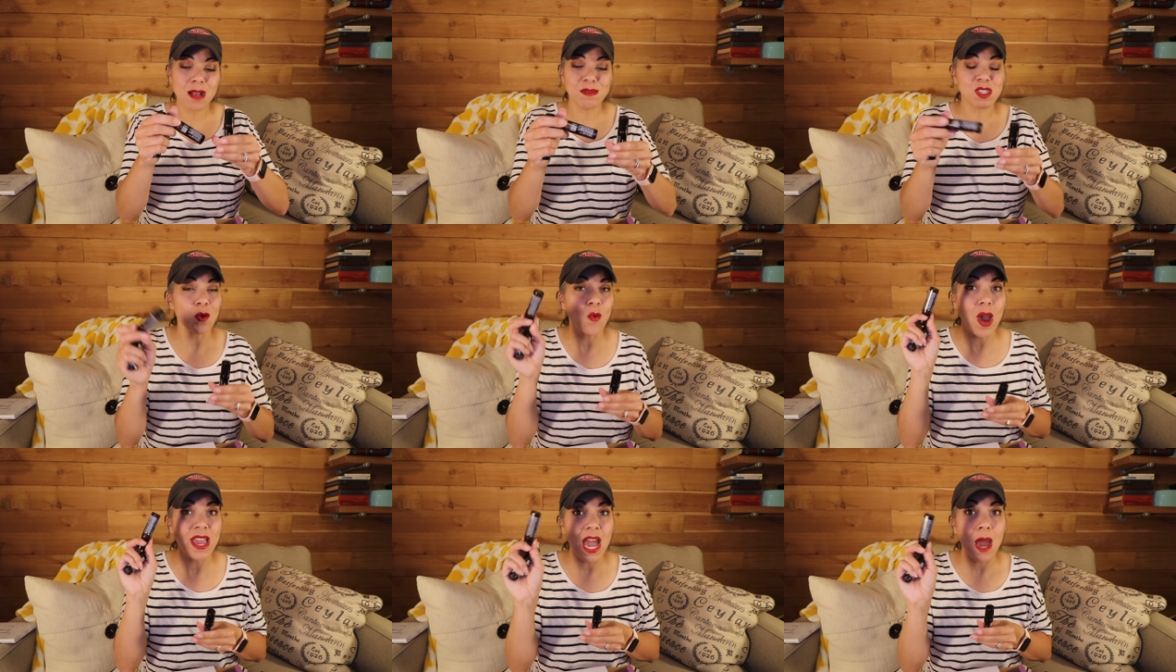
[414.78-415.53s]

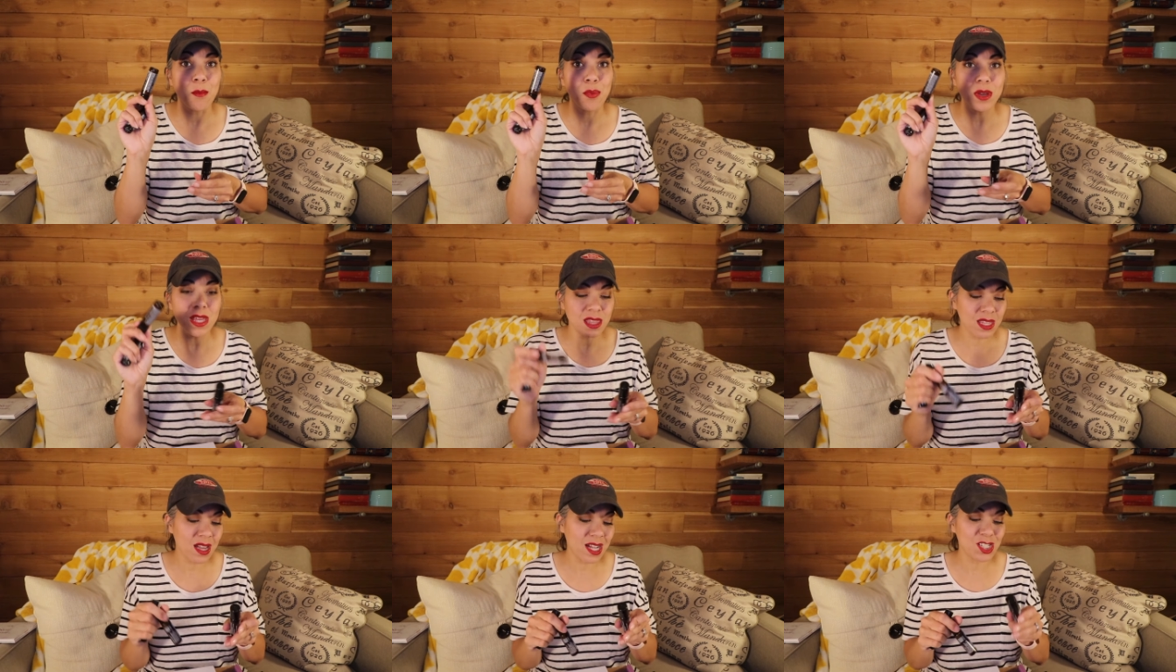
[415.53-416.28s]
So I got
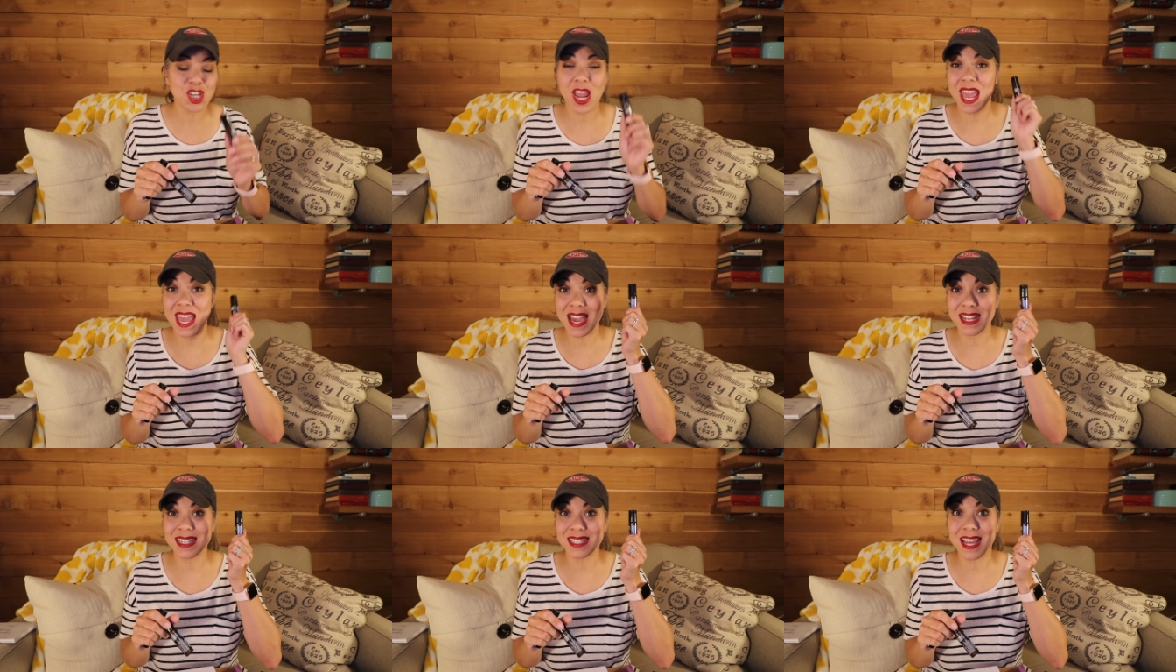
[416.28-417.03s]
Breathe Touch
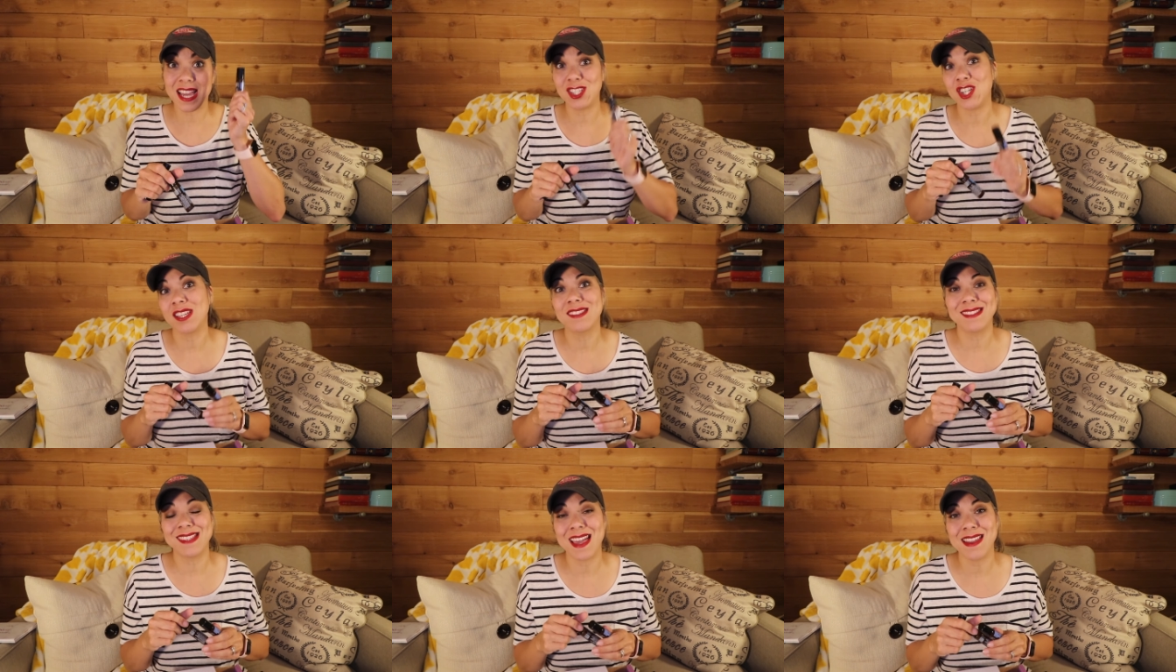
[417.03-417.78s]
and
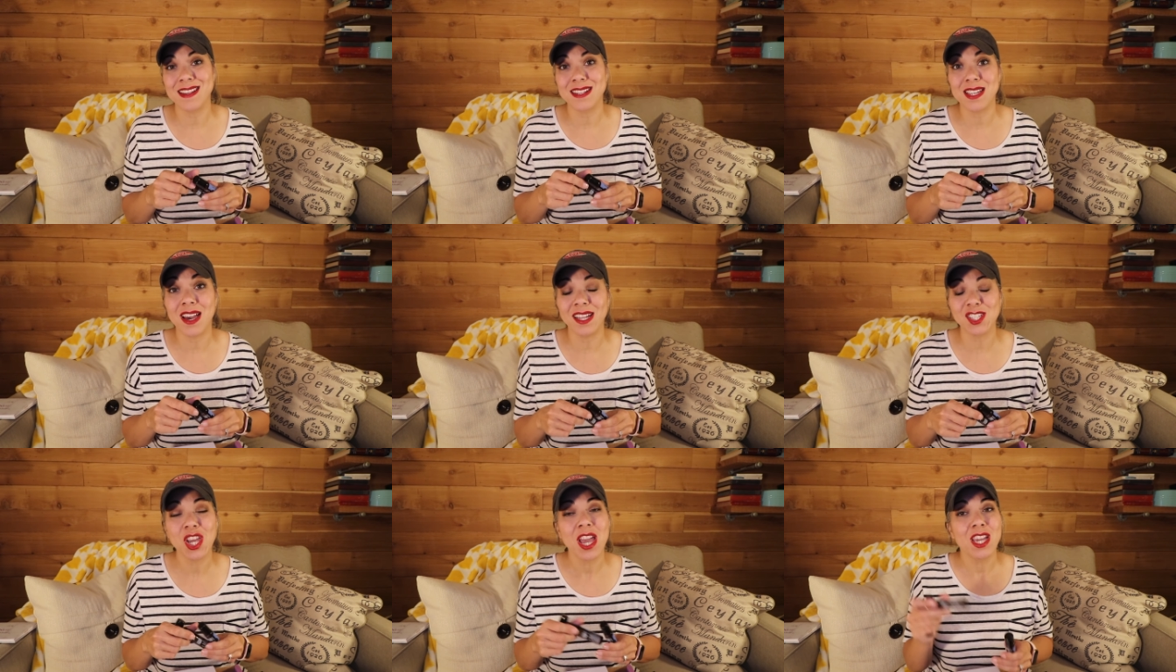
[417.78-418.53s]
DigestZen
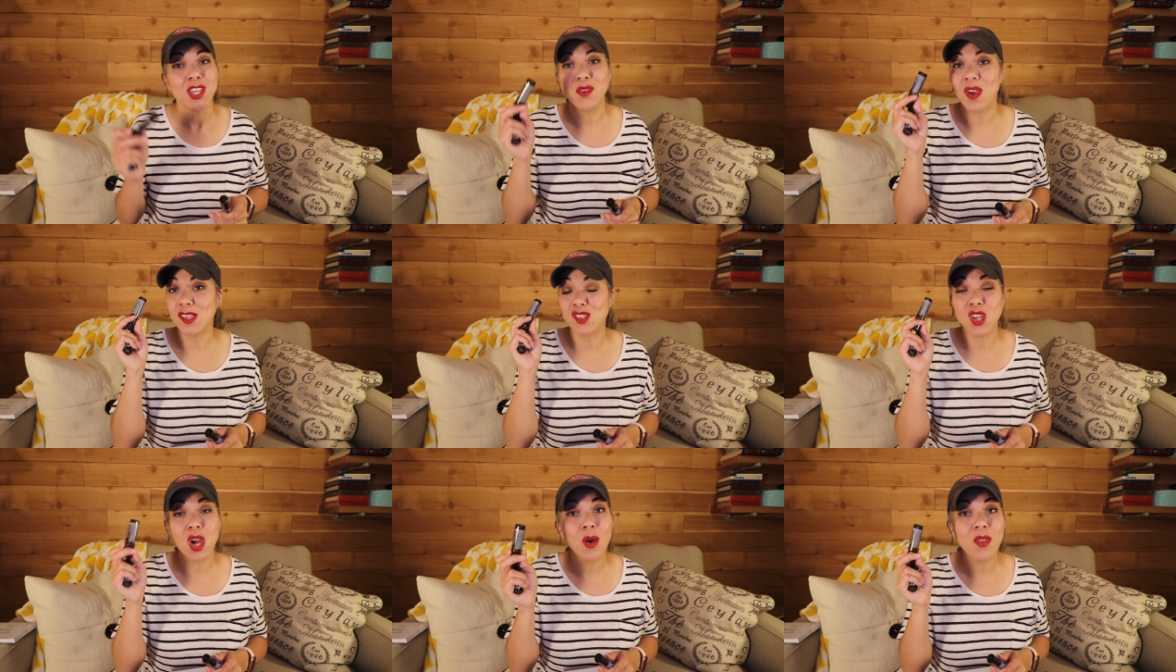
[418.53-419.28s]
Touch. You guys
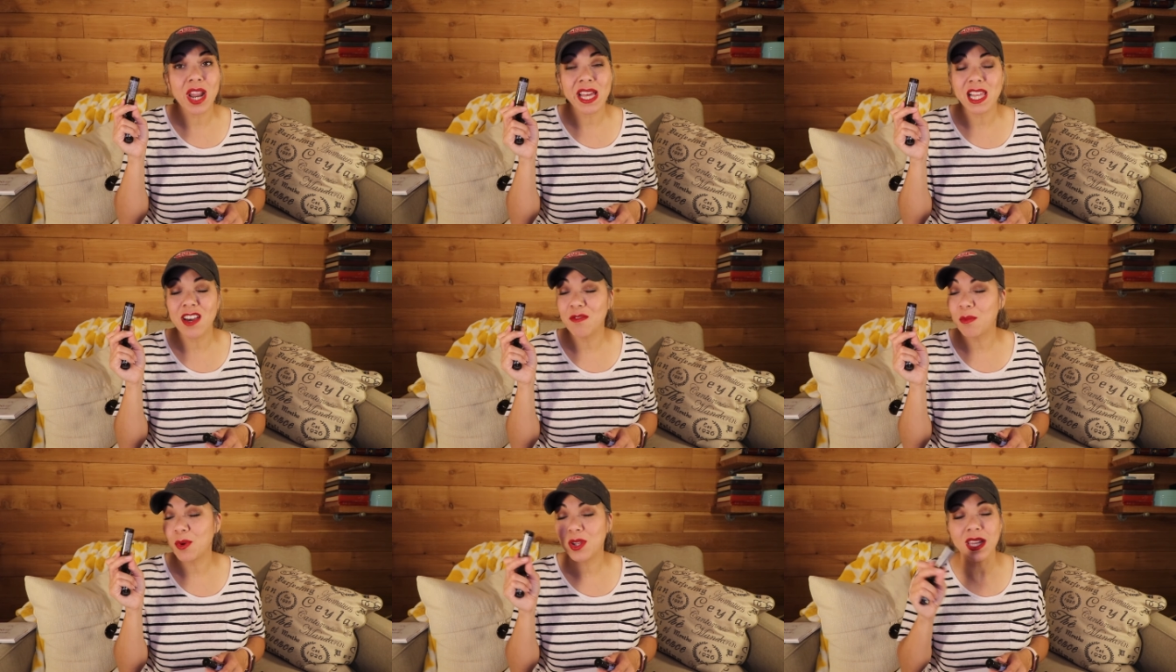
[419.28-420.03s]
know that I
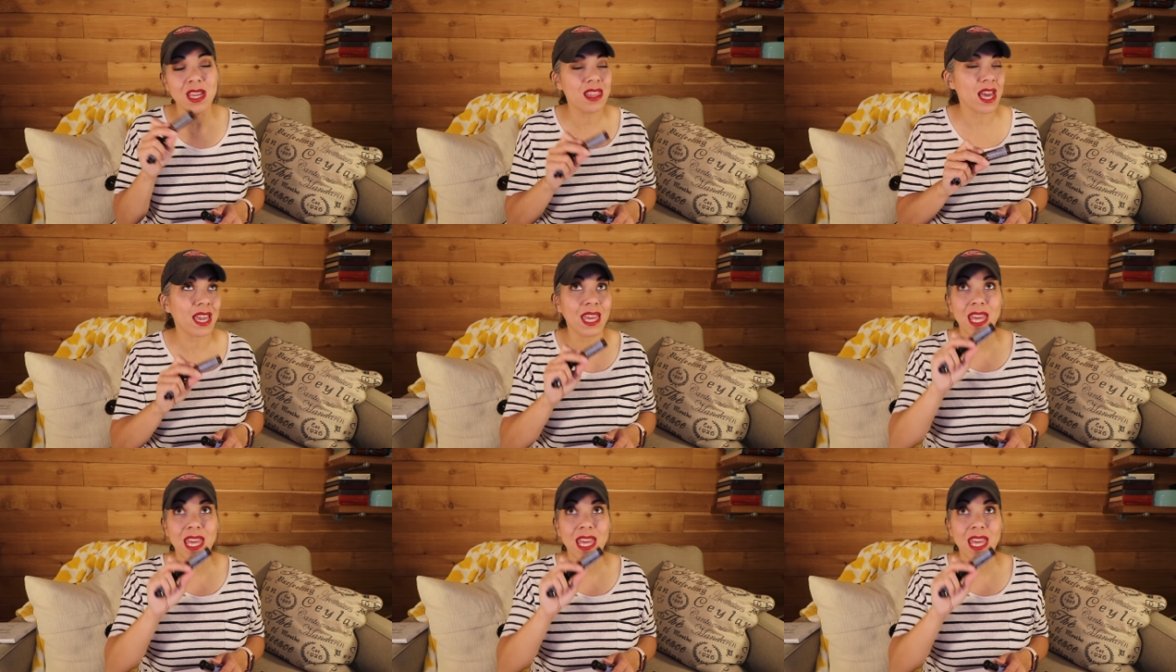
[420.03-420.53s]
love Breathe. I